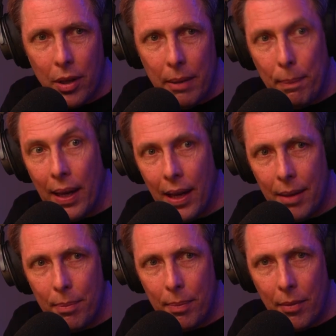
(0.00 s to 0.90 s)
in part
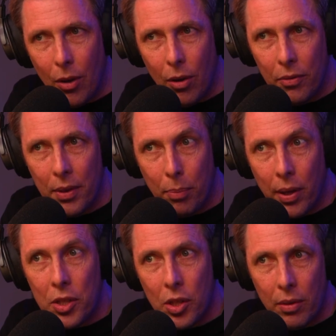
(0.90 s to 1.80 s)
of the
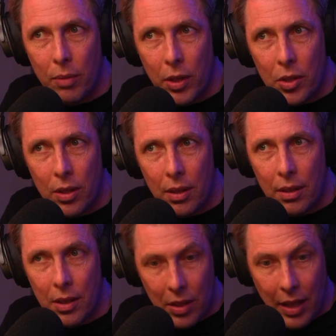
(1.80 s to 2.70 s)
pressure in which this